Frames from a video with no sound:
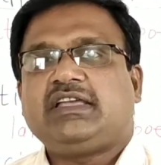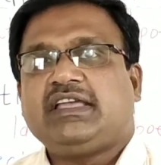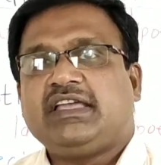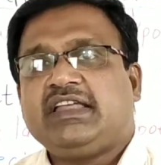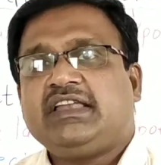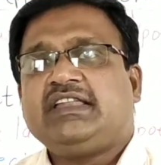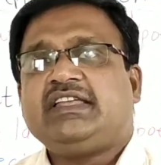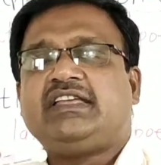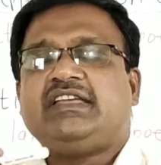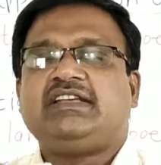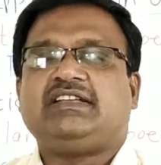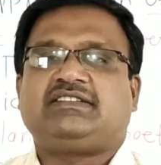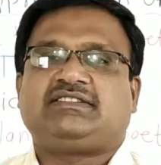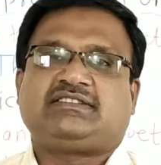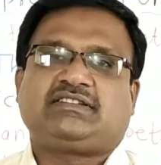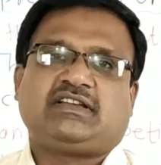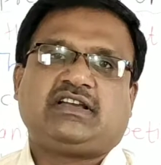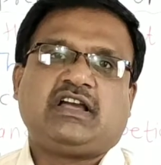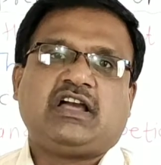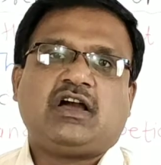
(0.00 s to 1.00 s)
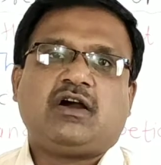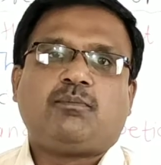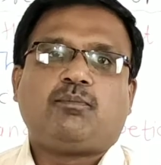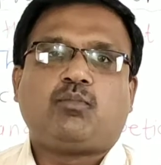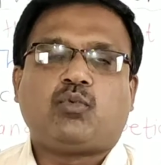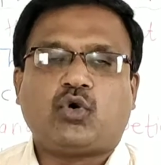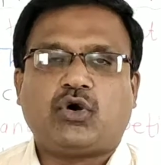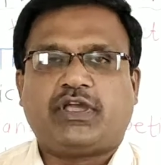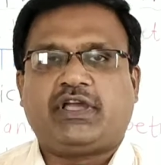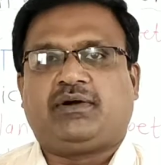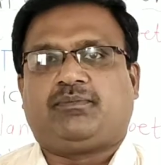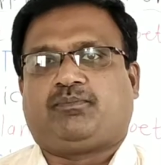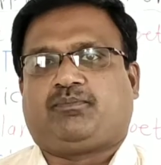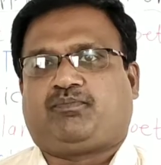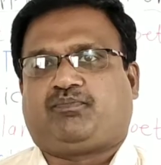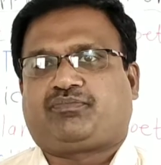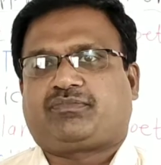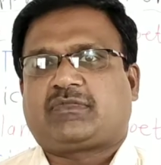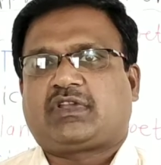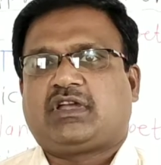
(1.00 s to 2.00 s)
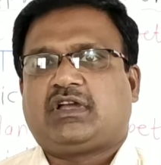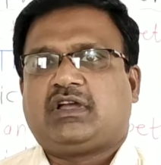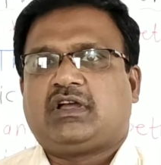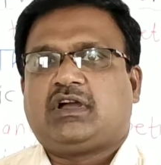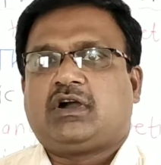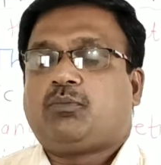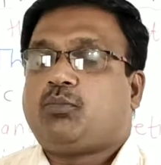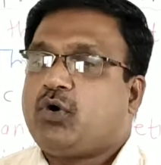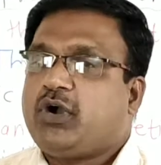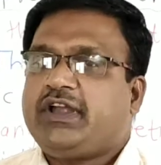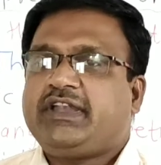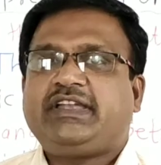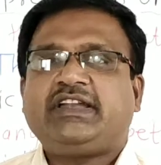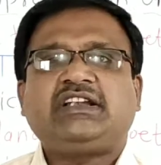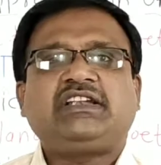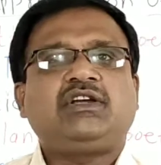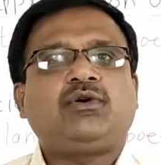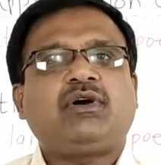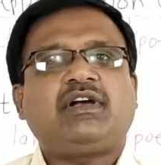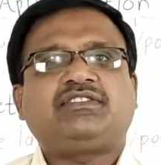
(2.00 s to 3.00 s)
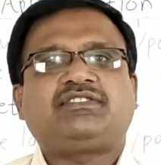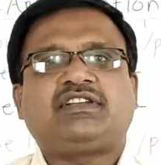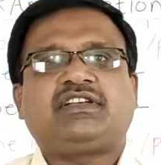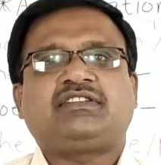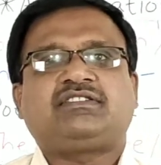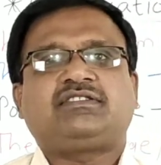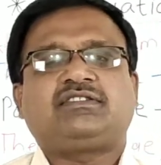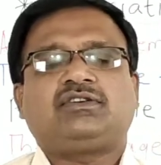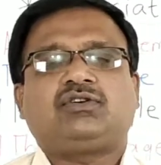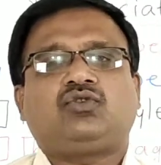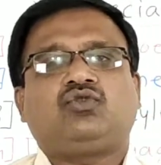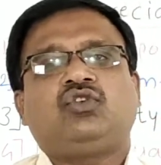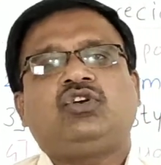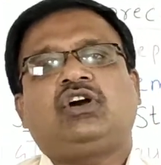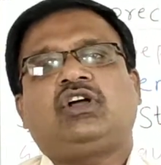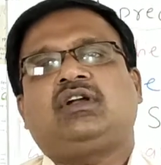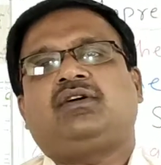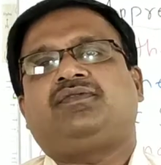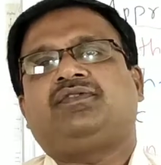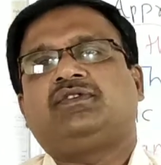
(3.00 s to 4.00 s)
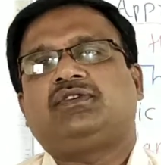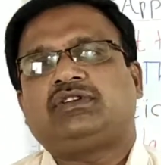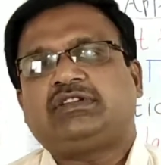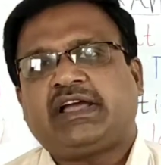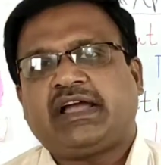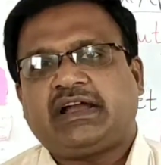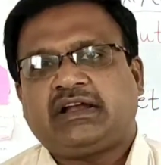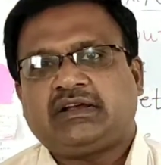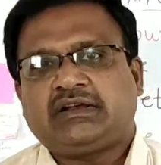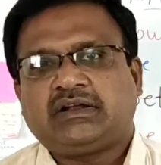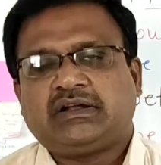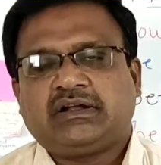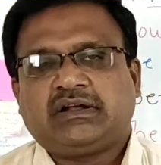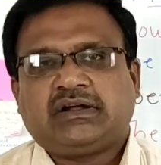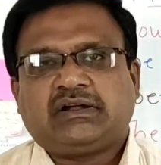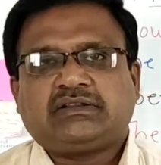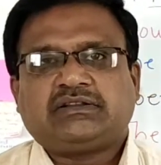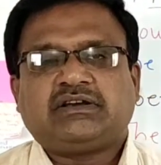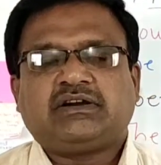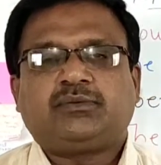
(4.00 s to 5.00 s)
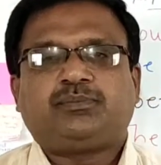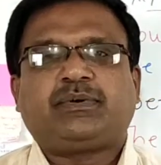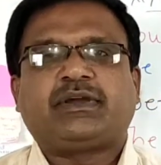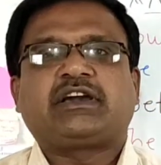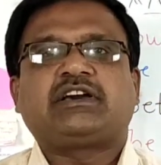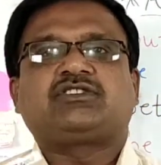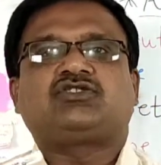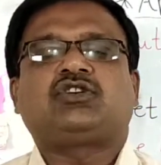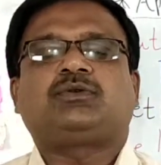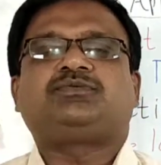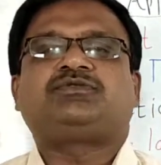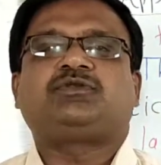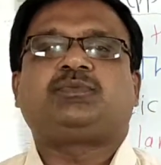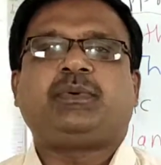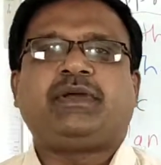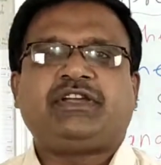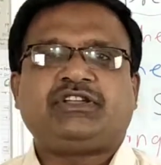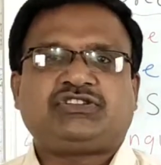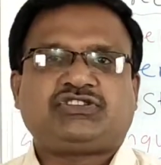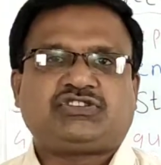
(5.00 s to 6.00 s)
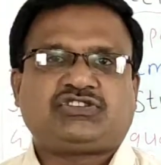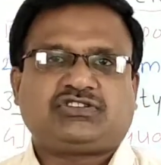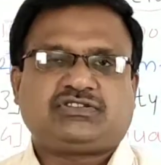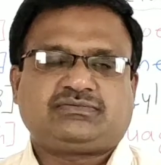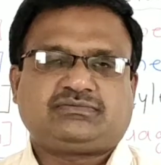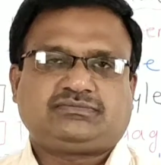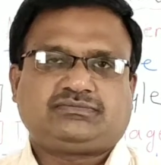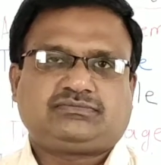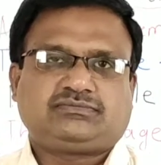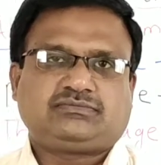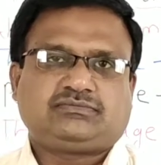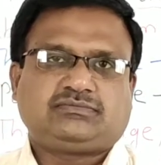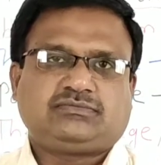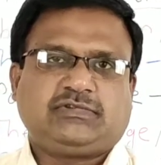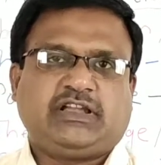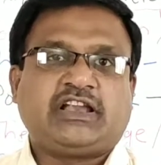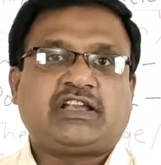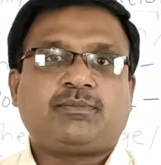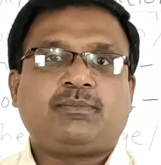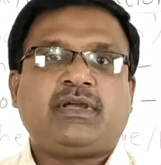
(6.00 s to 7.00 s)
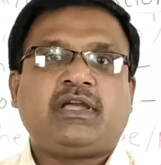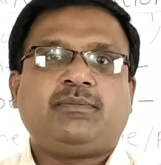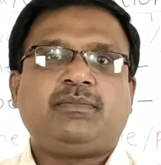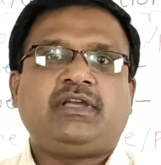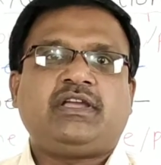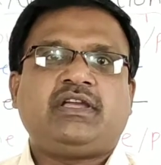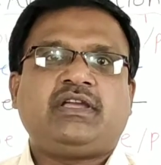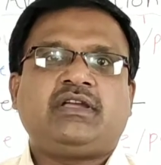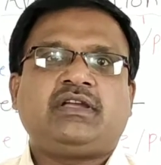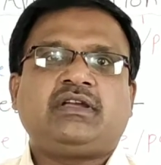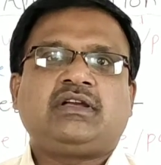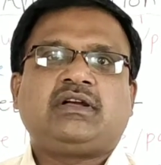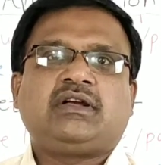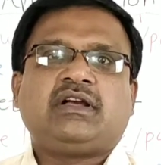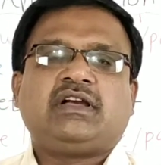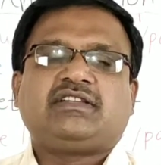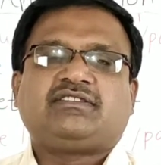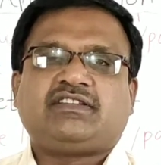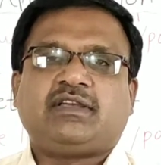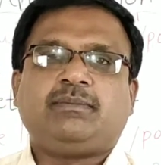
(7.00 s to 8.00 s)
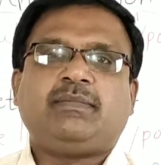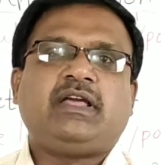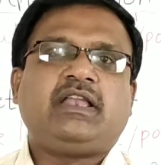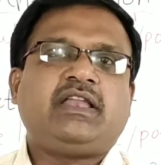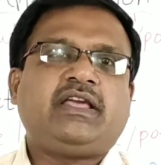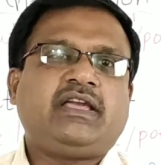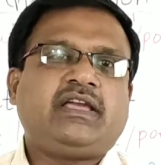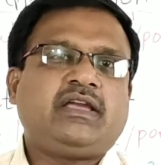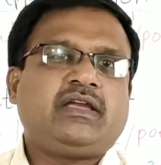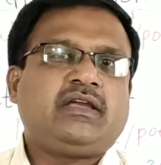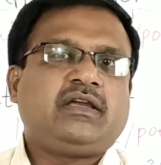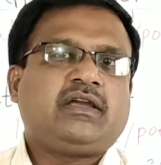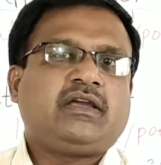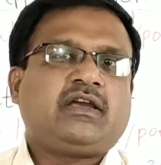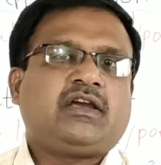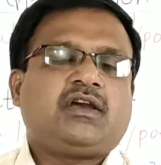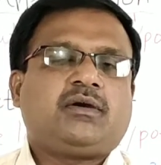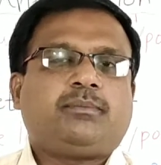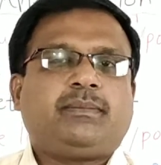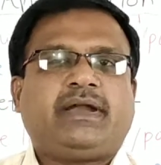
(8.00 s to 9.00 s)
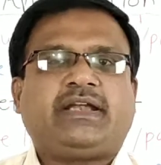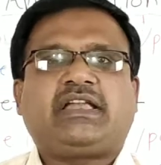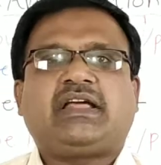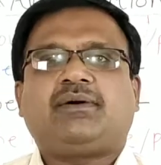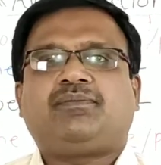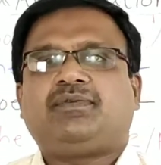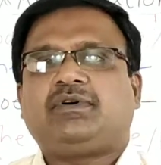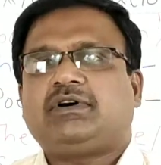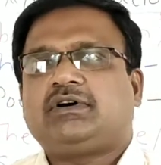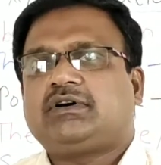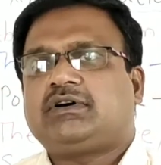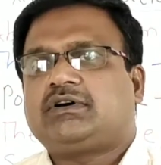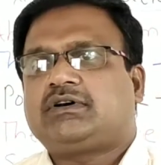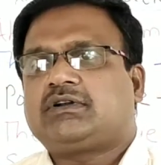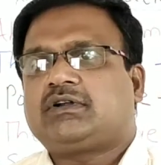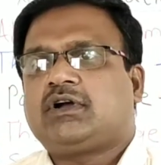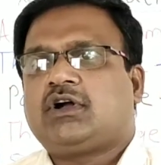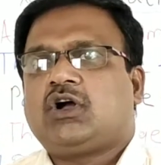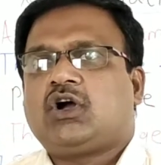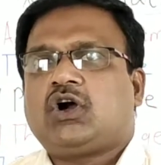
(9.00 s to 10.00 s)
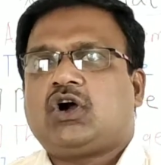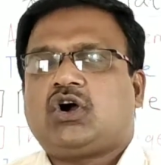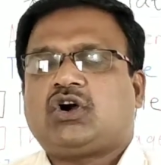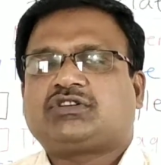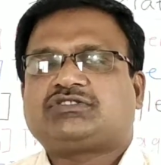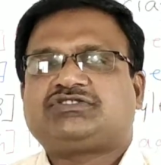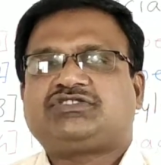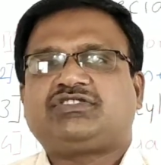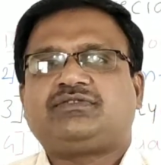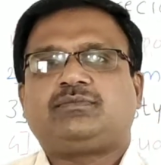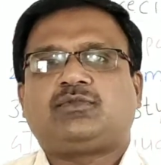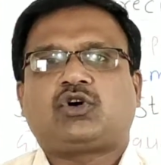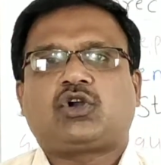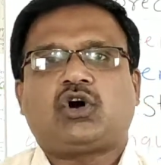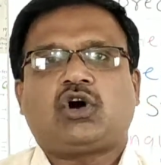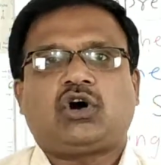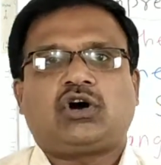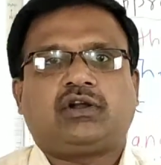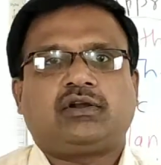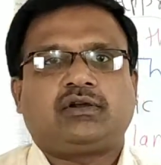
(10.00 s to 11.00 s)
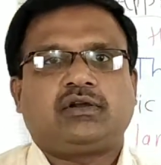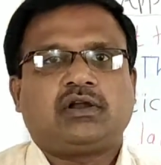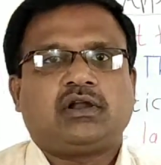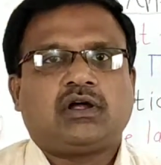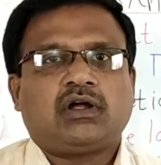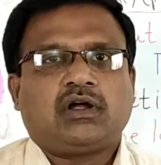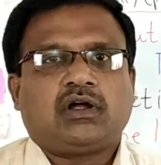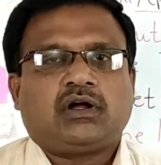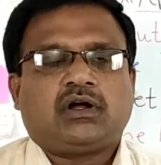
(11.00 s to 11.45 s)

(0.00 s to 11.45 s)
in his poem. Poetic devices, we all know that the figures of speech, it may be simile, metaphor, oxymoron,